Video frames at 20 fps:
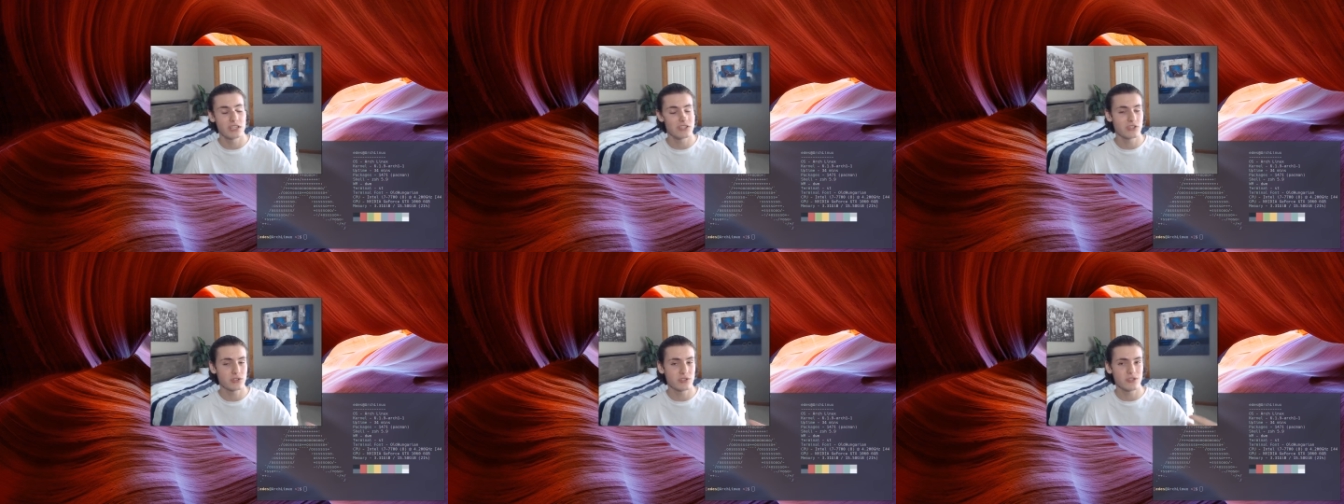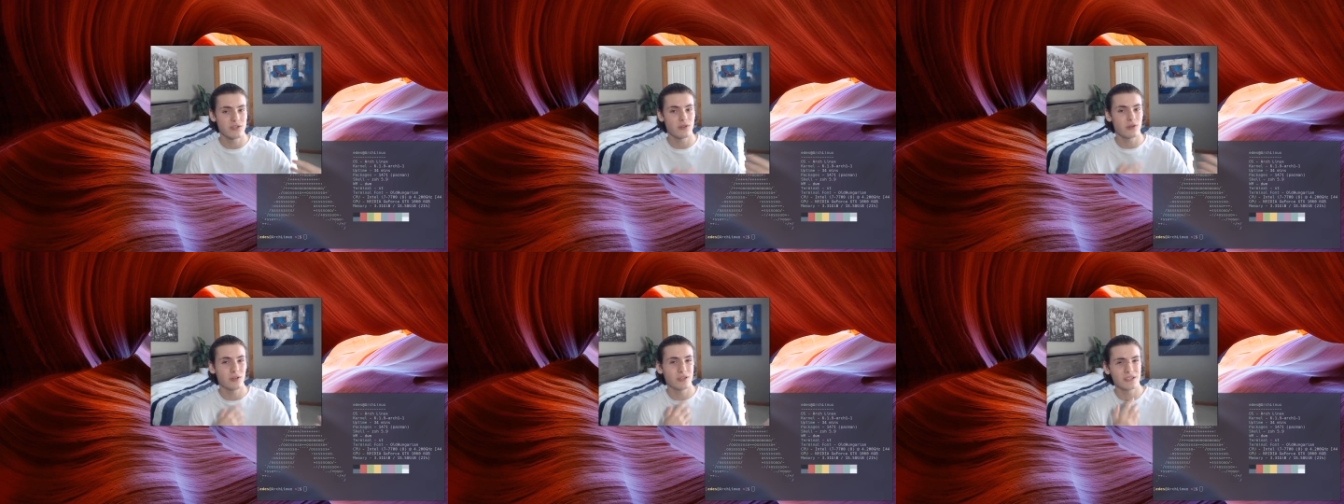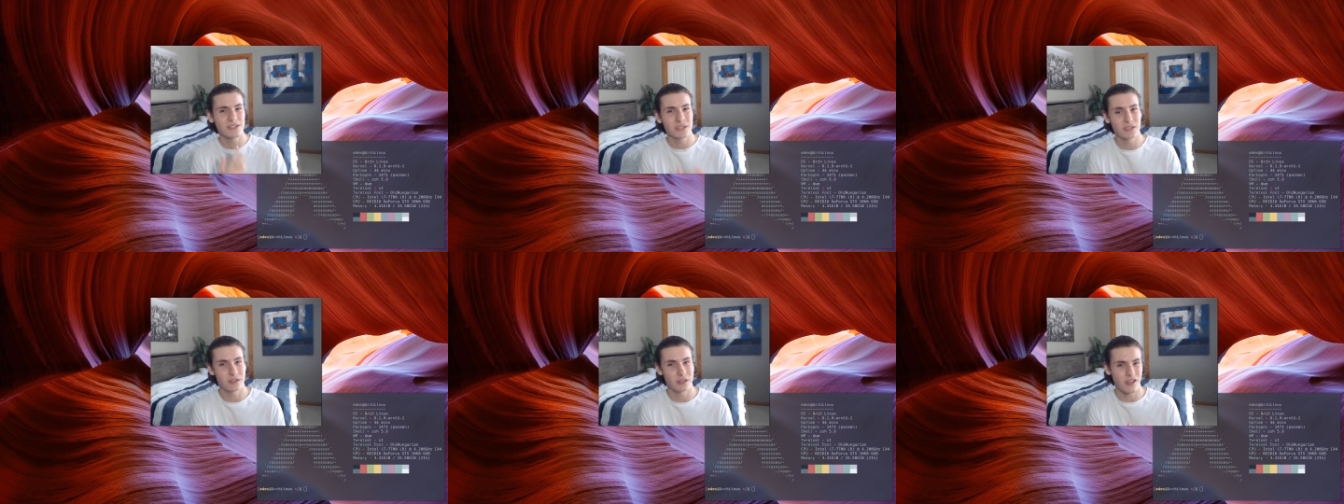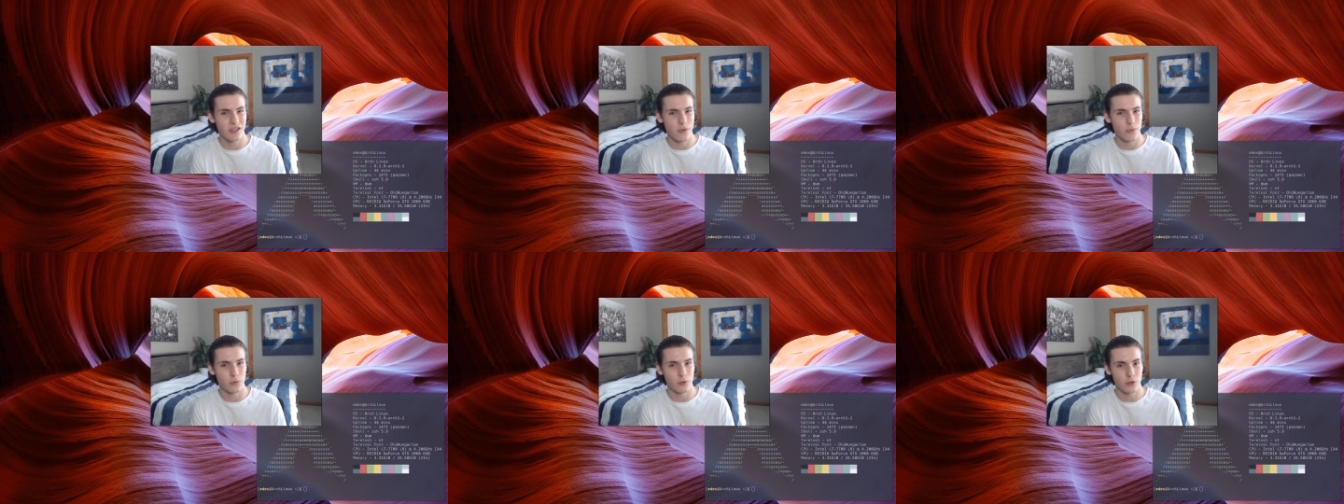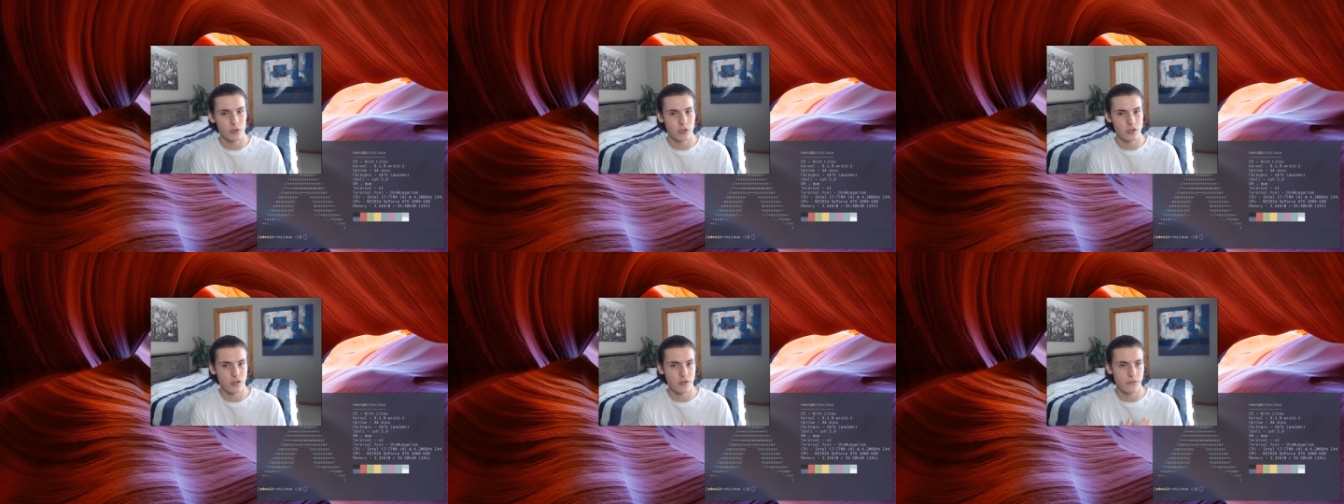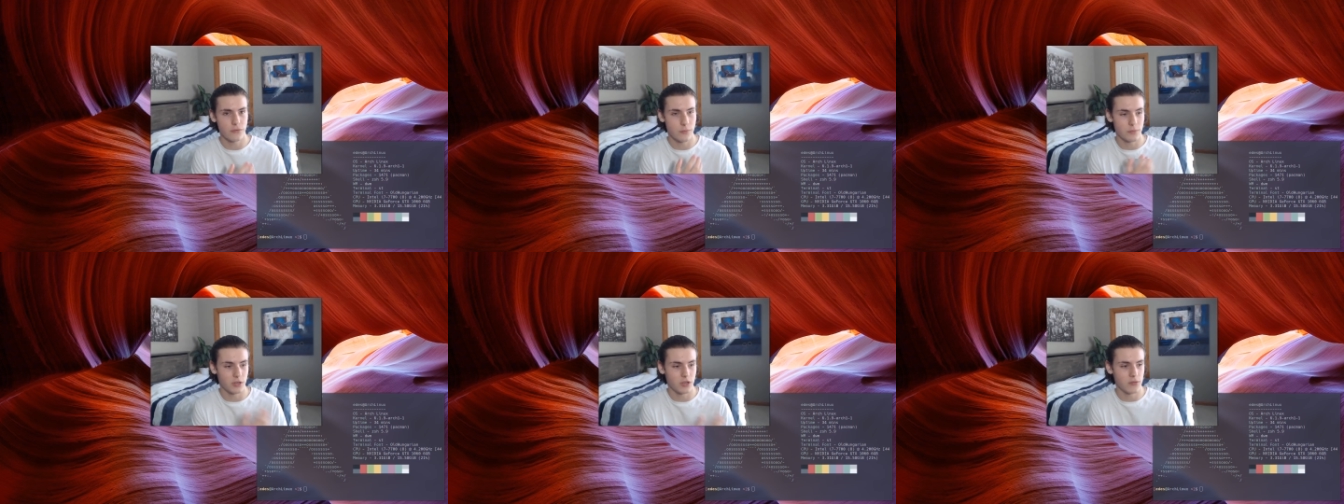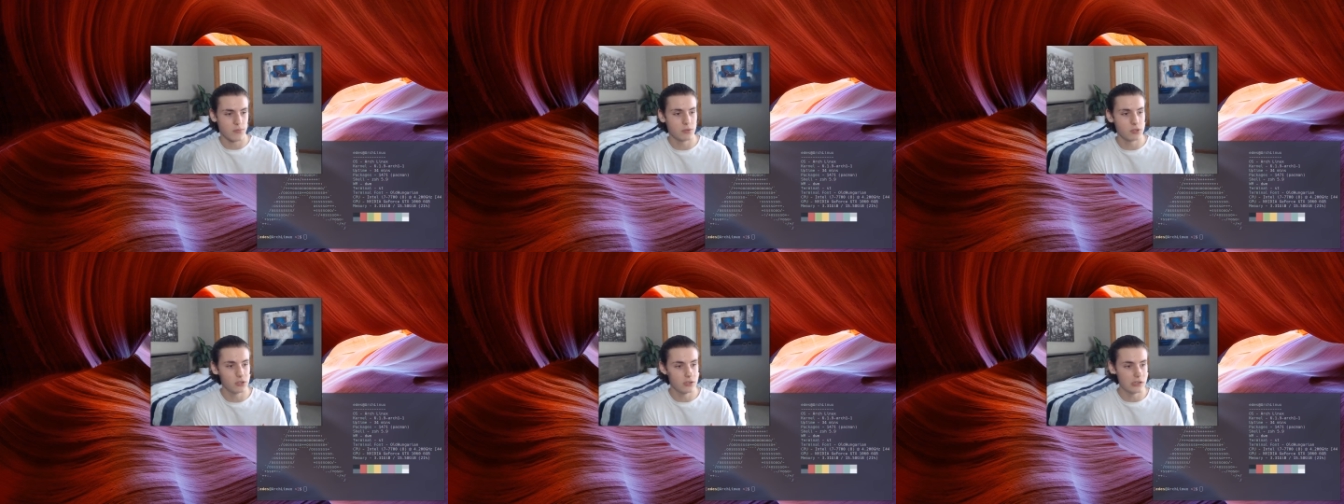just a lot easier to get working from the
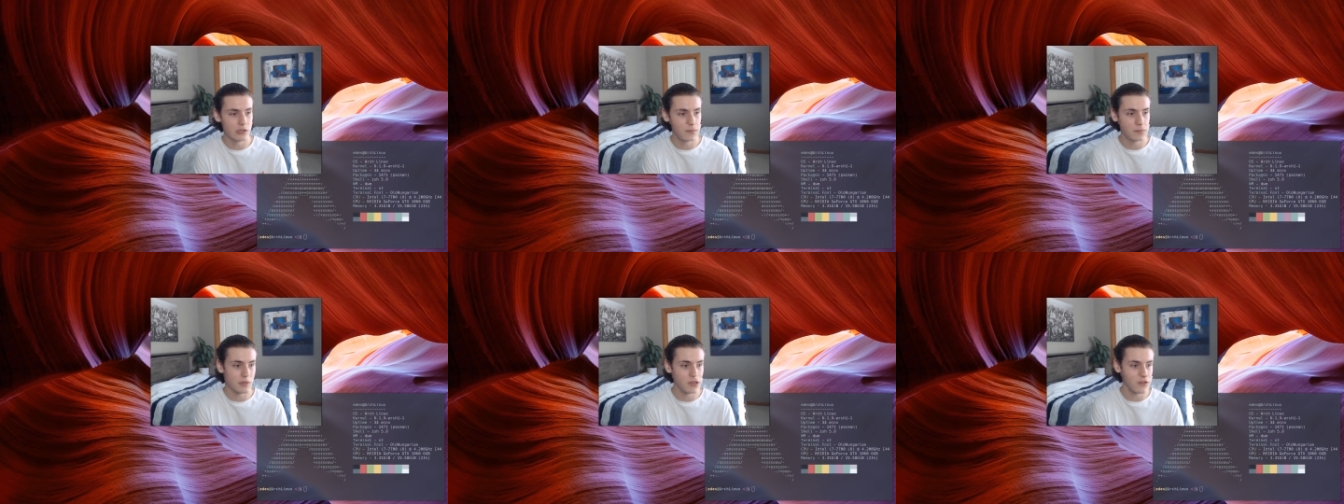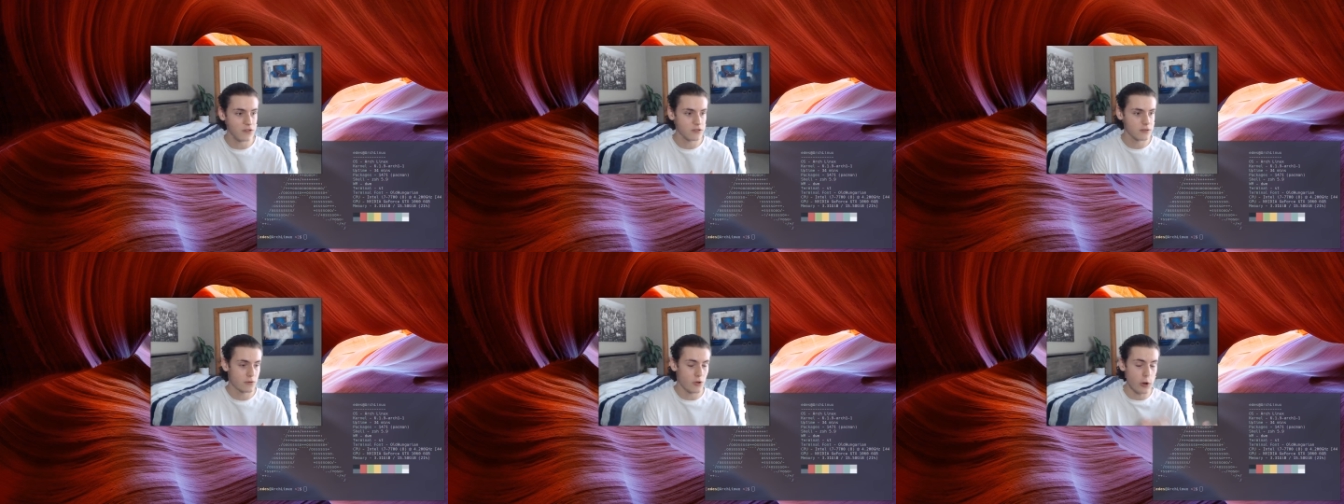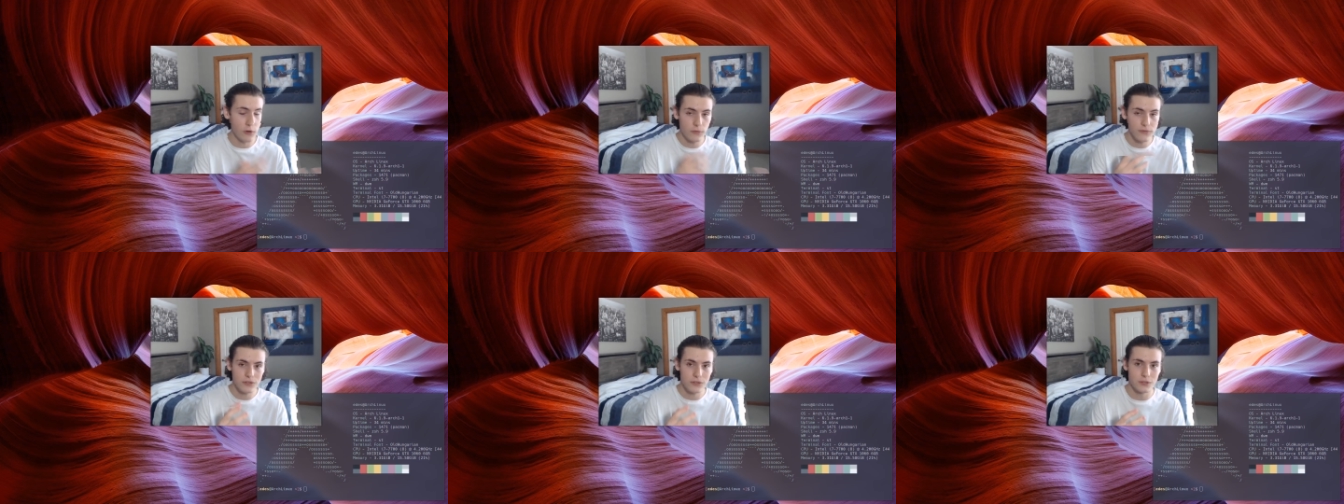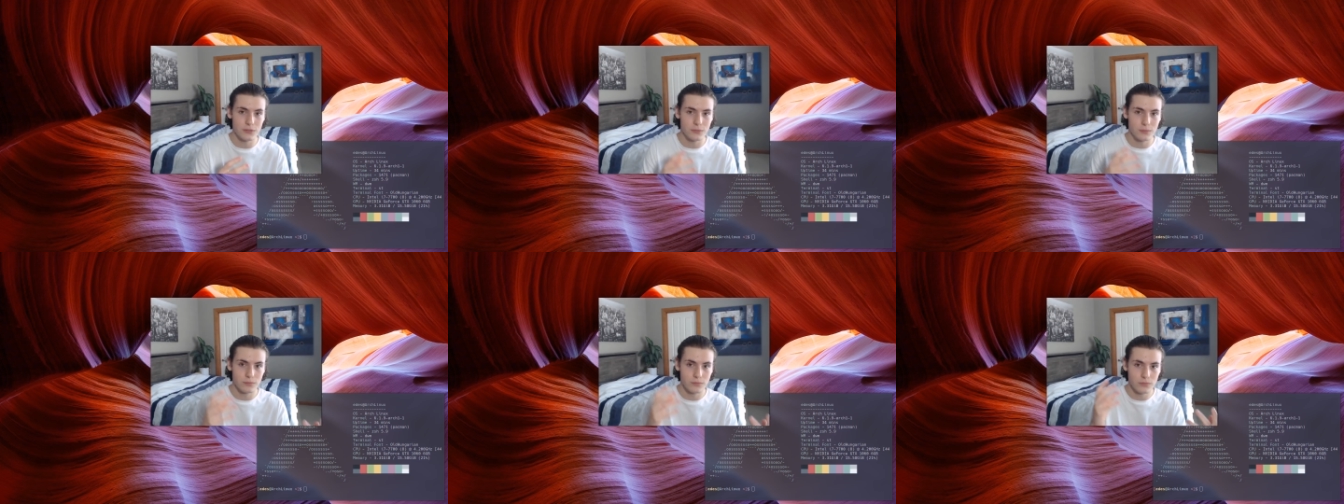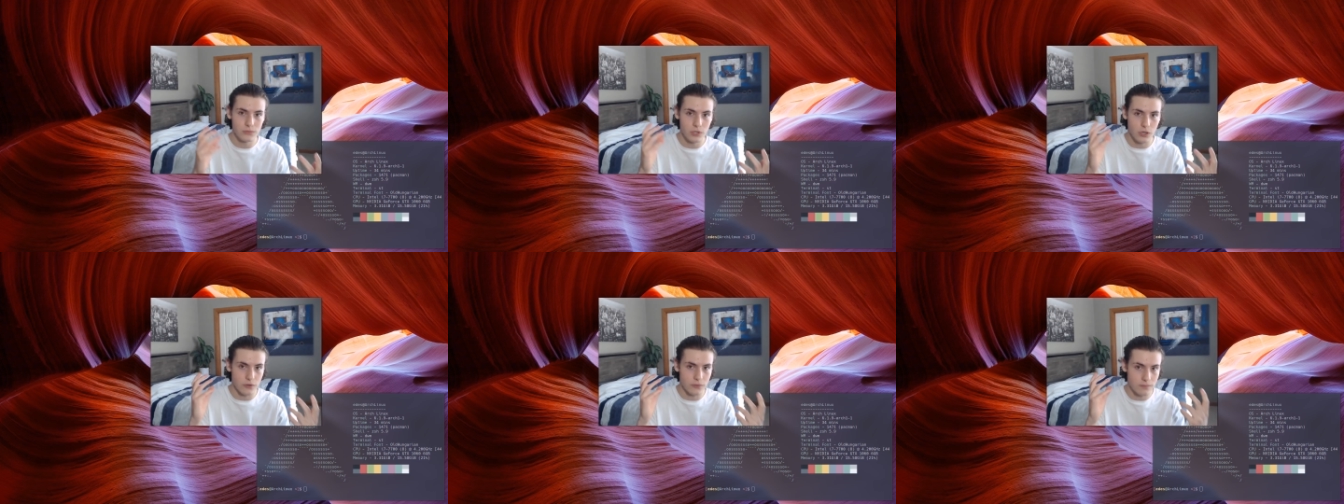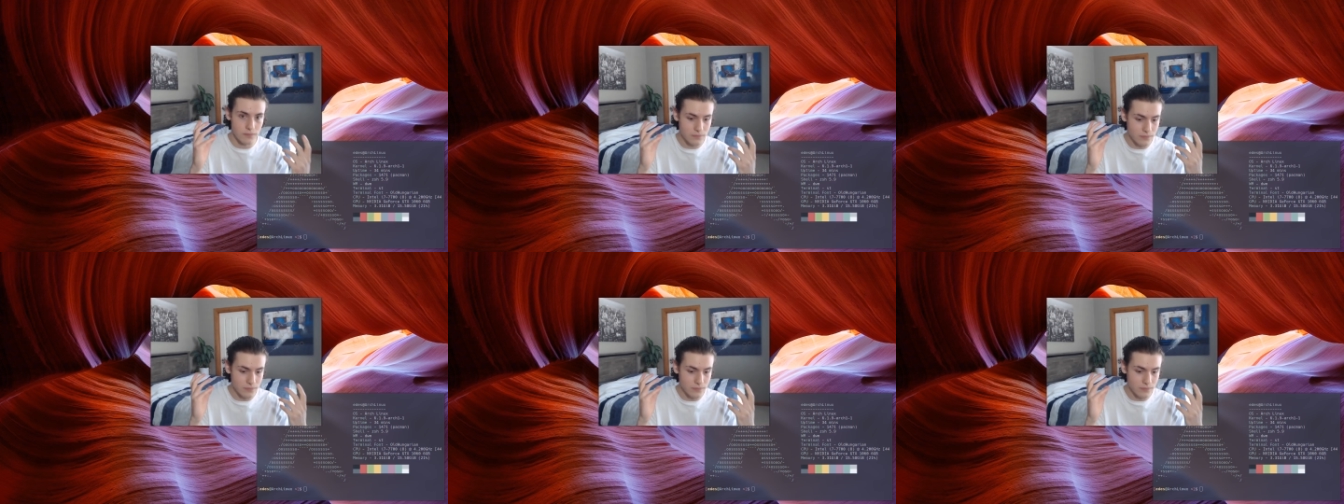community because often, you know,